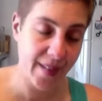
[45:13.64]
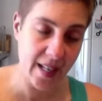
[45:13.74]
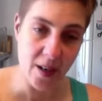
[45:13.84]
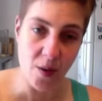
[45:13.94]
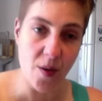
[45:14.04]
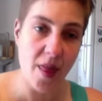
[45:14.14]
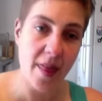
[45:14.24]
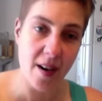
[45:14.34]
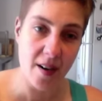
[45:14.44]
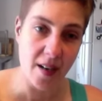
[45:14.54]
you know,
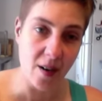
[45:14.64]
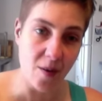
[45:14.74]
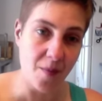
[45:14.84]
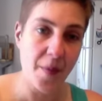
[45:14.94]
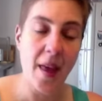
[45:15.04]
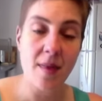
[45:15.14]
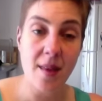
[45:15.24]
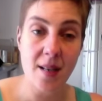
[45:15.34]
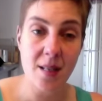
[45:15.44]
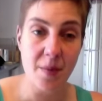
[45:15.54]
there you go.
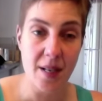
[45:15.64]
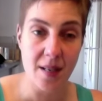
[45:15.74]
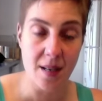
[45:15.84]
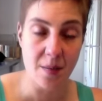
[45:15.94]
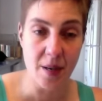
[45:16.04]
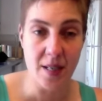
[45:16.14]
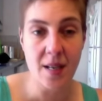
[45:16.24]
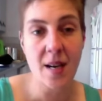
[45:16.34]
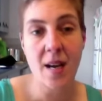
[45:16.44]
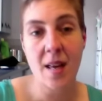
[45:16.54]
That's my assessment.
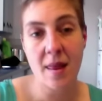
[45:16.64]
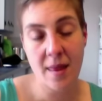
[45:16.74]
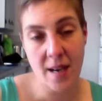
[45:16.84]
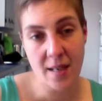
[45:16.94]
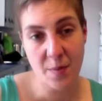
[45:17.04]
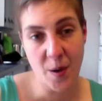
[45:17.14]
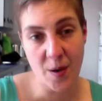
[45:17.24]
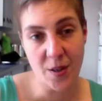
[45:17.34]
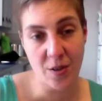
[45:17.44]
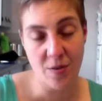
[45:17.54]
That's
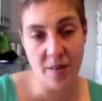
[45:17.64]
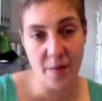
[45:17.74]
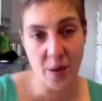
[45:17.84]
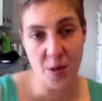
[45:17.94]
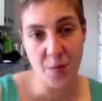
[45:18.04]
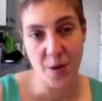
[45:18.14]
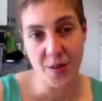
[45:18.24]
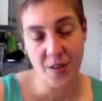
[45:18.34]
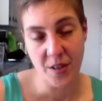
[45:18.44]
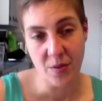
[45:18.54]
part two of my
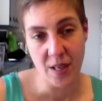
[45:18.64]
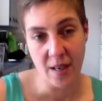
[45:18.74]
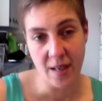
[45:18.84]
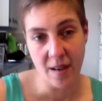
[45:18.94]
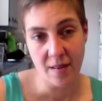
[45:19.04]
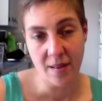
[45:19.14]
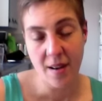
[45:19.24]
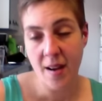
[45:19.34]
response to you, Danielle.